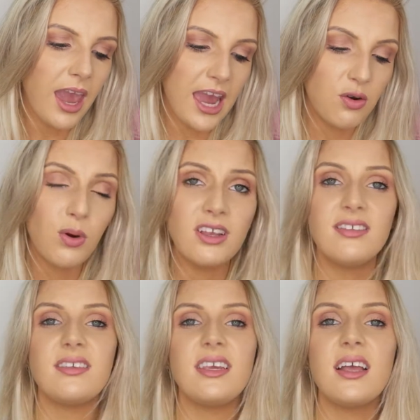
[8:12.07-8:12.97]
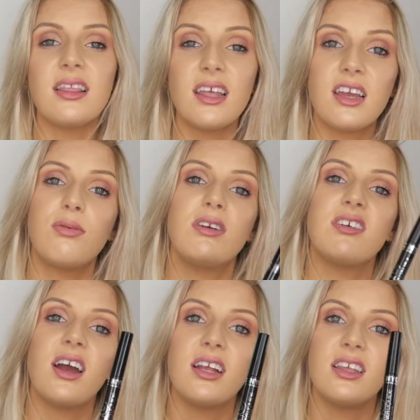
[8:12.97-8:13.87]
NYC liquid
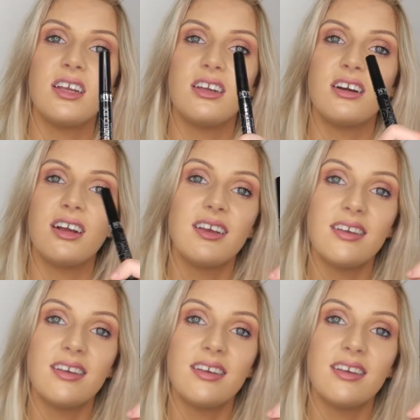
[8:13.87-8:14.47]
eyeliner